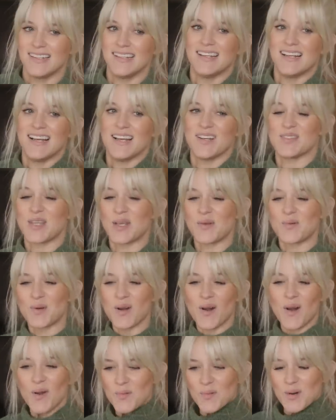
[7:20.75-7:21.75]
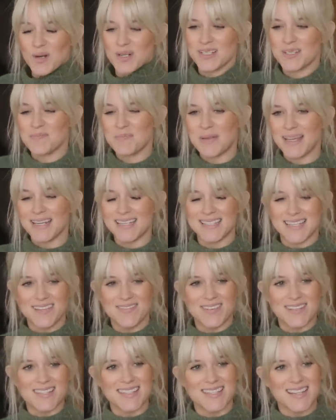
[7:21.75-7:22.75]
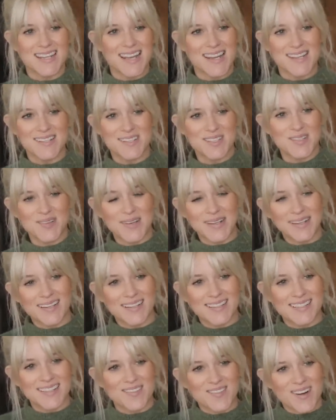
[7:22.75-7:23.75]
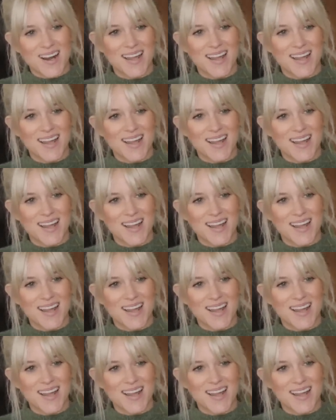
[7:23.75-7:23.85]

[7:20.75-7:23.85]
Yeah. I was like, we're all we're just being divas today, just doing licks and